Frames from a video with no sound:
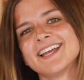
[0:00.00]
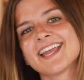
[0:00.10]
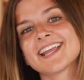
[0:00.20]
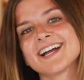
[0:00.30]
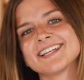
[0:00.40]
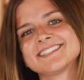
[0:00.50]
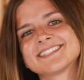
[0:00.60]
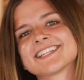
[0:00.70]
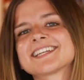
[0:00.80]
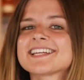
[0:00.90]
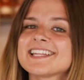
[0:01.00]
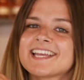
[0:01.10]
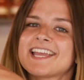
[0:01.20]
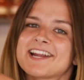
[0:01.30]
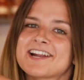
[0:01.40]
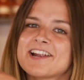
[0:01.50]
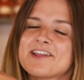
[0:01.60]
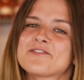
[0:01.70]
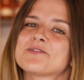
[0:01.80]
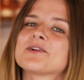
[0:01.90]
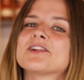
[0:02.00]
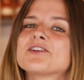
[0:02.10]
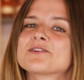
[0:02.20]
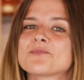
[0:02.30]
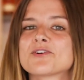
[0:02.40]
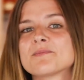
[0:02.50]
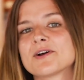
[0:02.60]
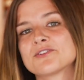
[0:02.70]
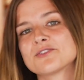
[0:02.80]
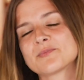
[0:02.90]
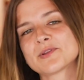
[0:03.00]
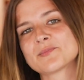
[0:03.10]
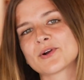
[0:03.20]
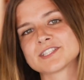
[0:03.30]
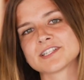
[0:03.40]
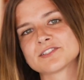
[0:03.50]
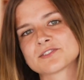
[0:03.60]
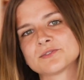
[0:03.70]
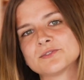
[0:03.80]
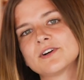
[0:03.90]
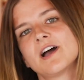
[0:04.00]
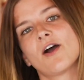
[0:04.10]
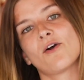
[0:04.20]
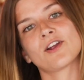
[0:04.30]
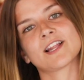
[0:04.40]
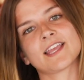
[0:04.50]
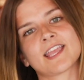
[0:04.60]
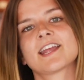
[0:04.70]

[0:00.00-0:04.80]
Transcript: Hey guys, click here if you want to learn more about European Bartender School, or click